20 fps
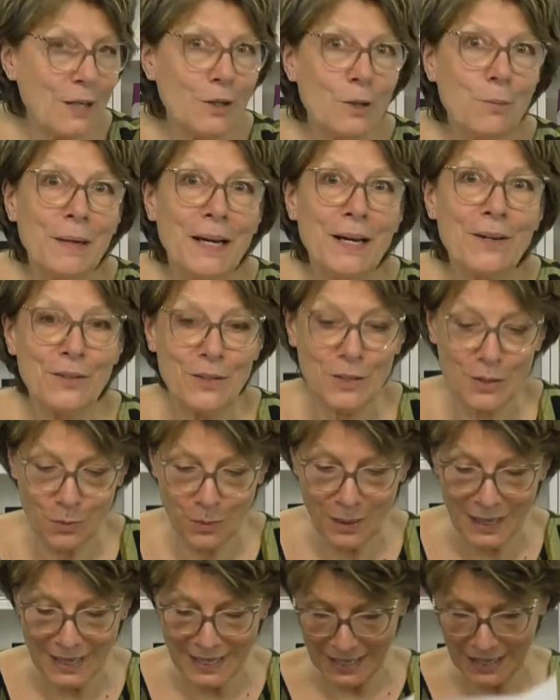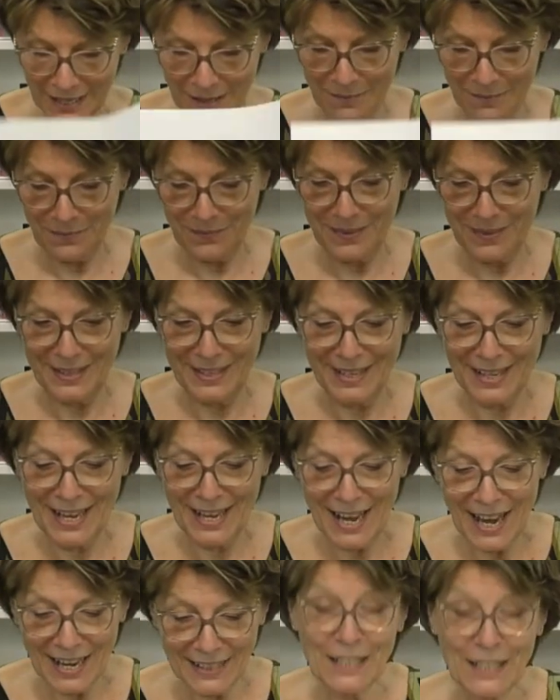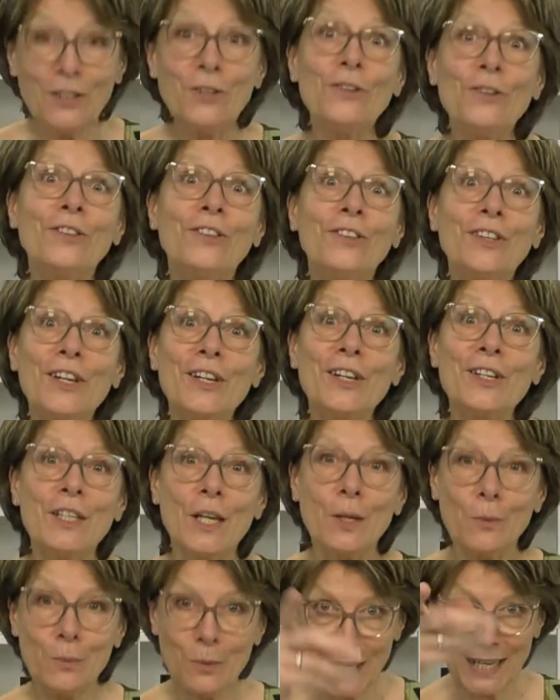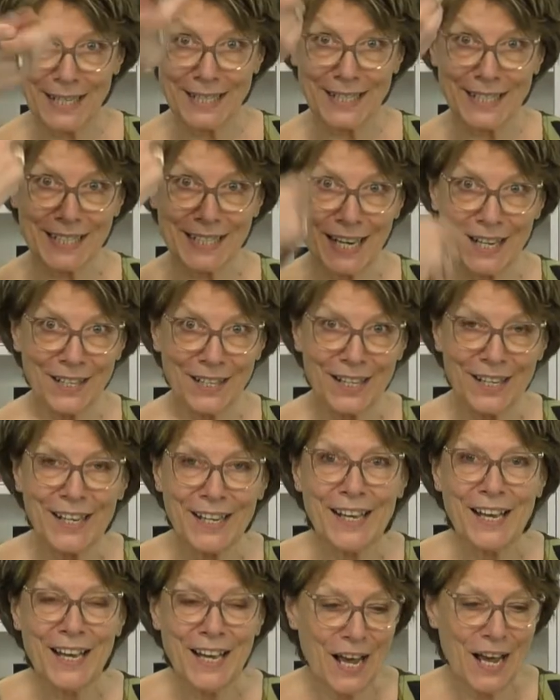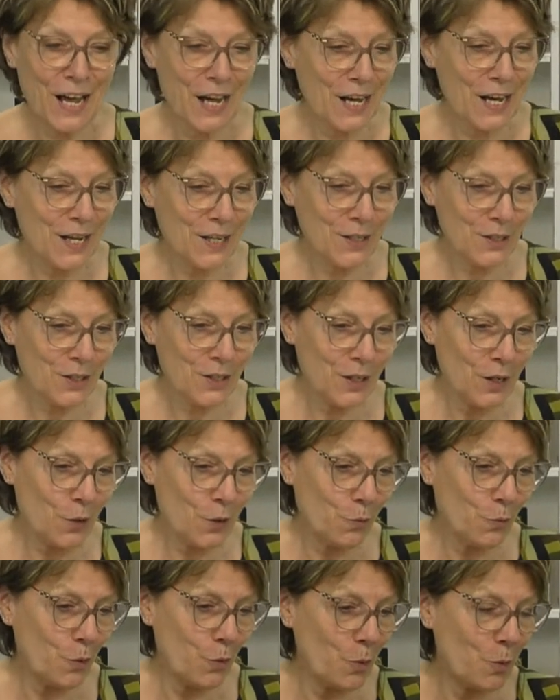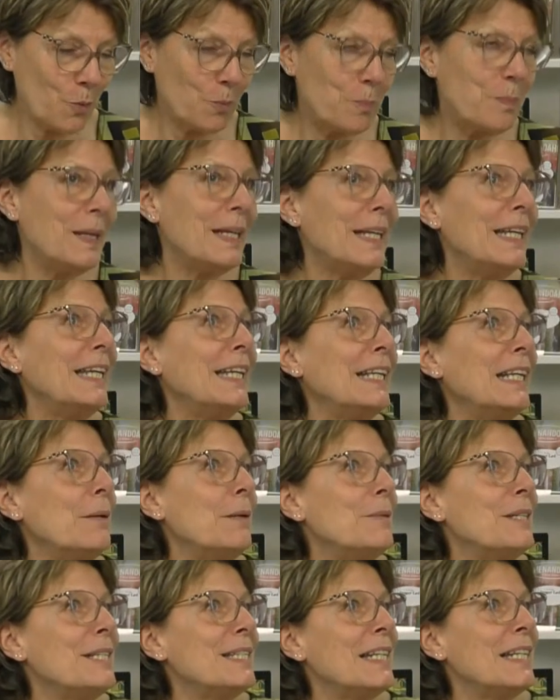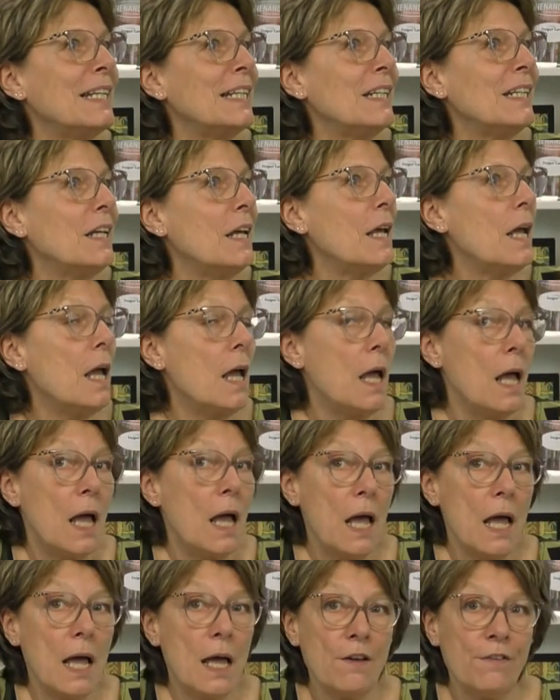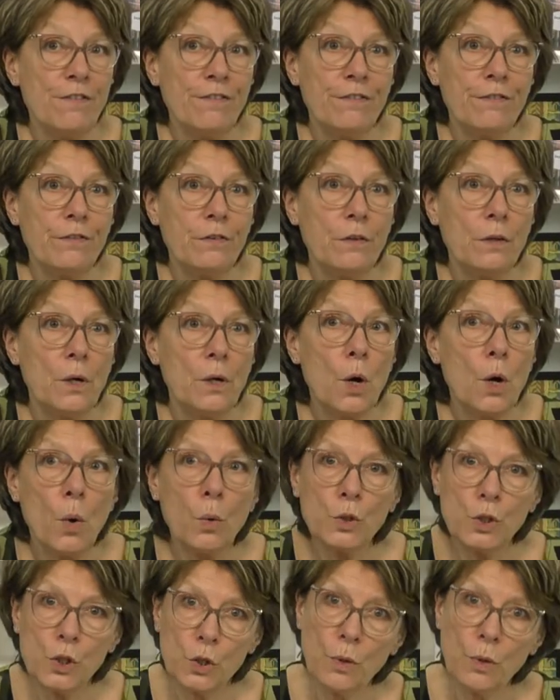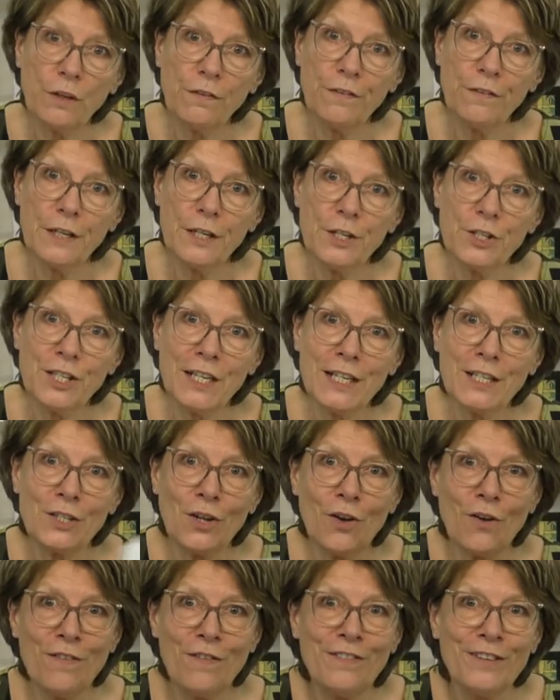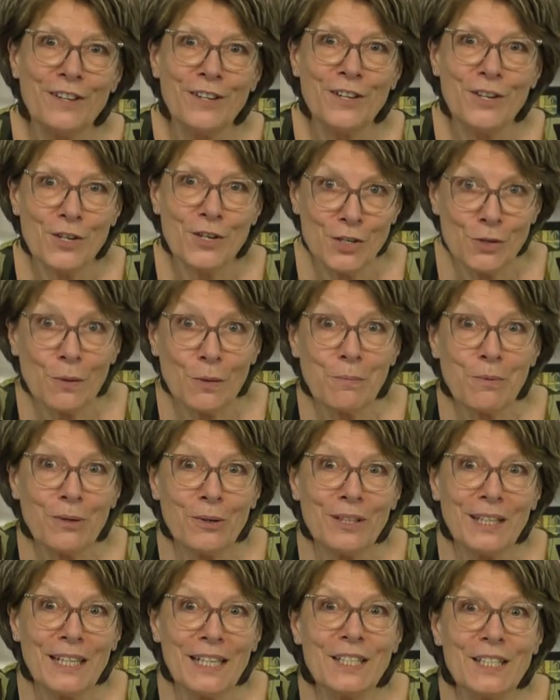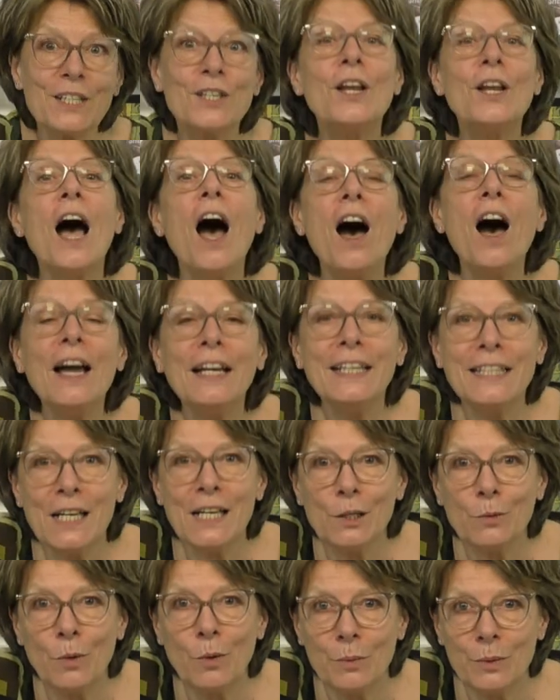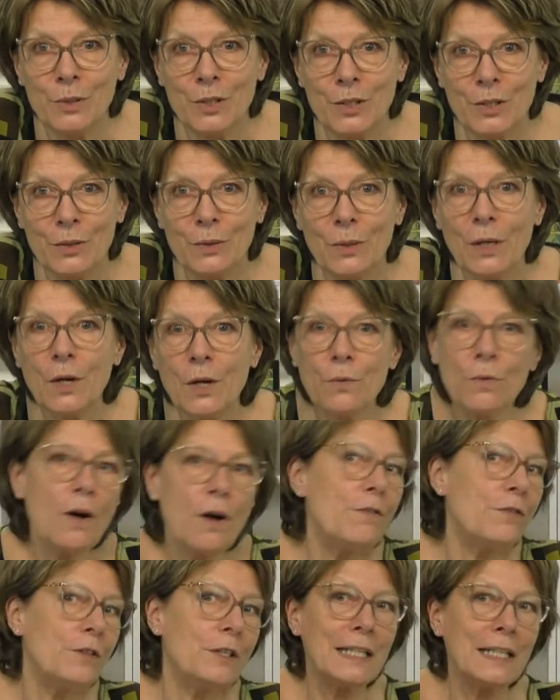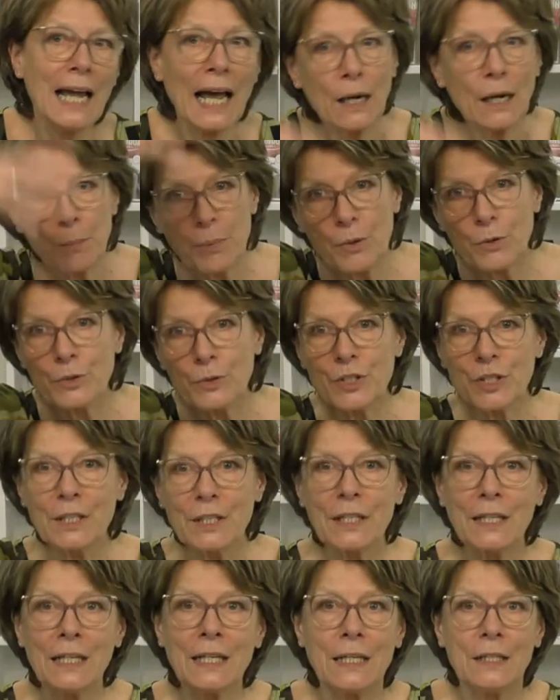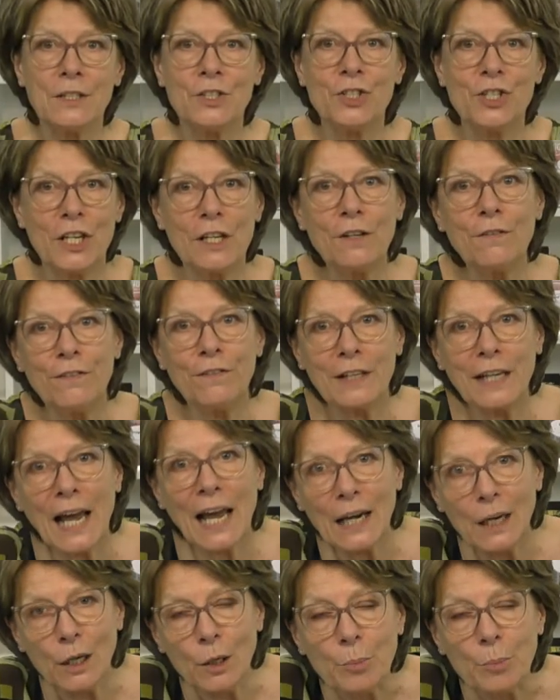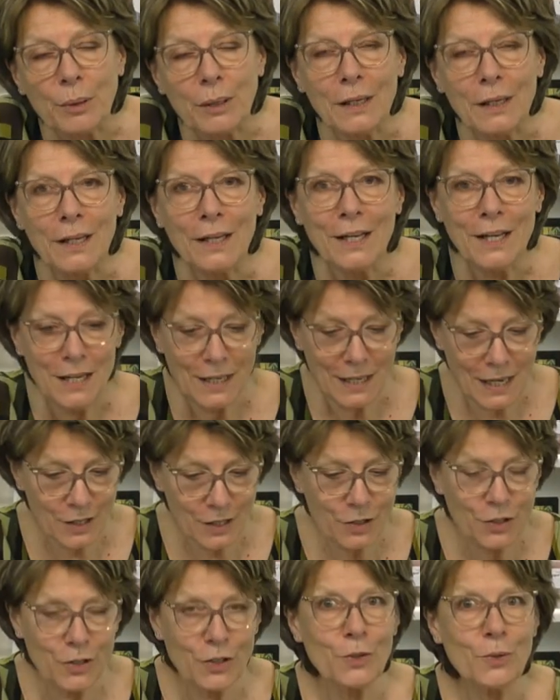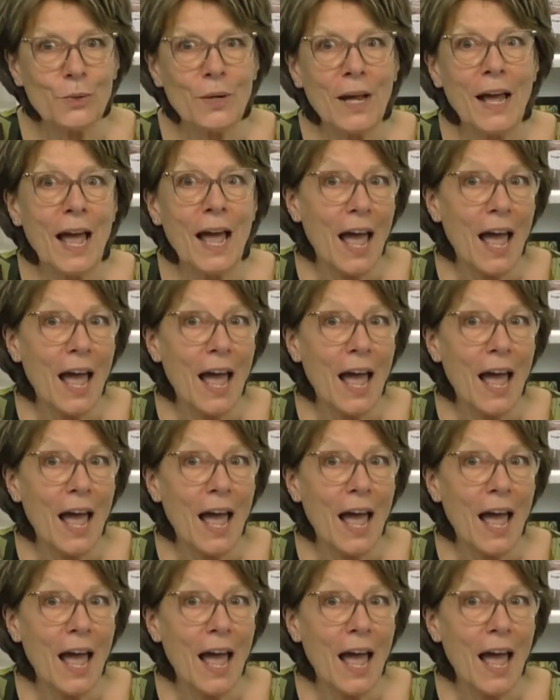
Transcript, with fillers: you about this week. And then on Thursday, we'll get together and it will be, let me see, F. Do you want to finish these off? Should we put these? I tell you what we'll do. Rather than gallop on to G for gallop, let's do